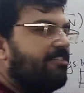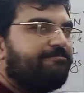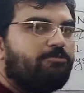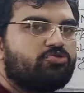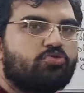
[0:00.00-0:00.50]

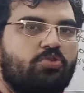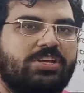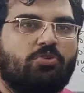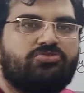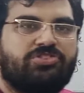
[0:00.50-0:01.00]

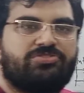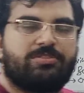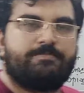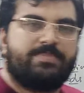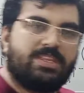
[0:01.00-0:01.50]
kyphoscoliosis.
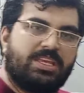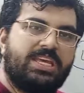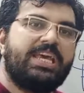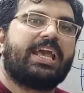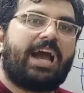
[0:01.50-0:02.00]

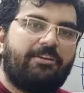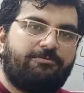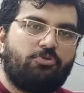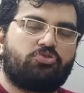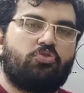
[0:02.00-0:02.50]

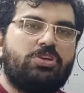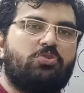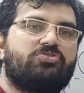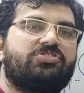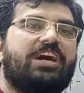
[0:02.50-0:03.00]

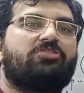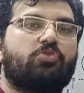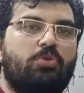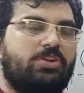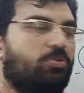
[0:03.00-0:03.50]
Kyphoscoliosis or
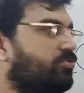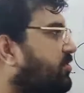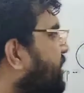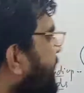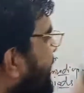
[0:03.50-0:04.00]

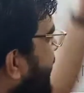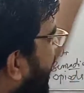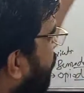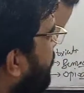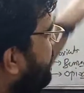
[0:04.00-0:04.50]
scoliosis,
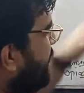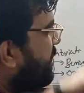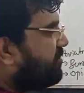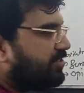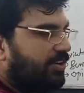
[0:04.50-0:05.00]
in which
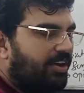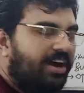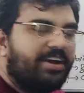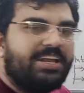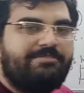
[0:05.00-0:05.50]
there is
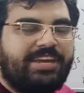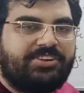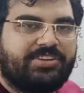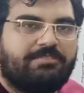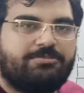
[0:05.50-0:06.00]
a
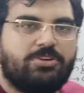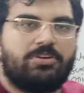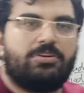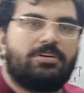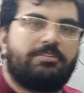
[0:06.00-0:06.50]
deviation of
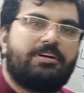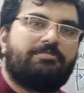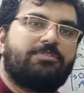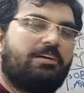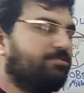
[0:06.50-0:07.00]
the
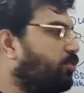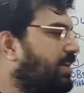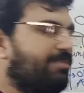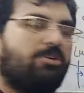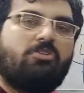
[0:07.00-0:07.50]

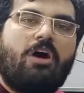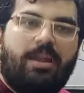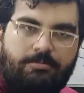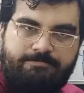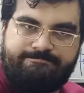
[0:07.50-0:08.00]
vertebral
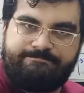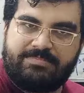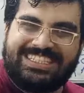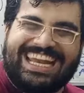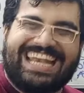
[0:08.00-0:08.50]
column.
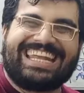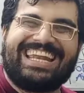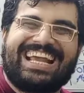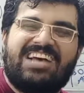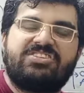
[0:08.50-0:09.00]
It
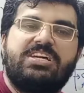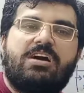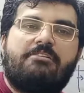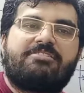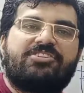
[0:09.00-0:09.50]
can cause
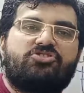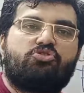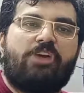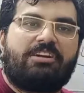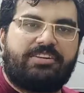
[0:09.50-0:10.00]

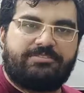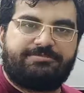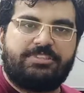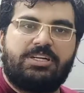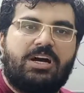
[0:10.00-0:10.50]

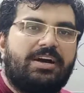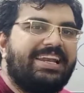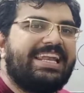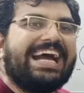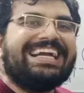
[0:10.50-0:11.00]
restrictive
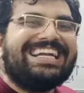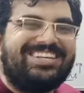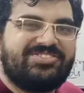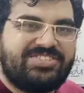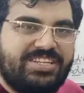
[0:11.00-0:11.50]
lung
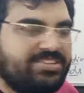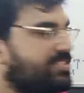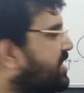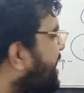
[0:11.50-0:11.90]
disease,